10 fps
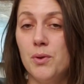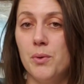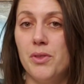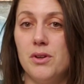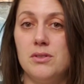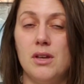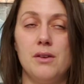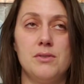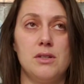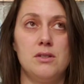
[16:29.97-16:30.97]
with
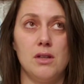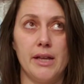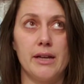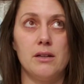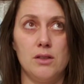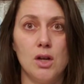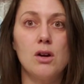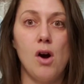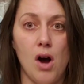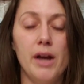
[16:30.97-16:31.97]
ourselves and to like
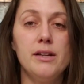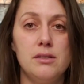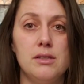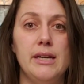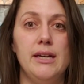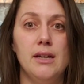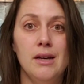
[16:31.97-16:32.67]
look honestly,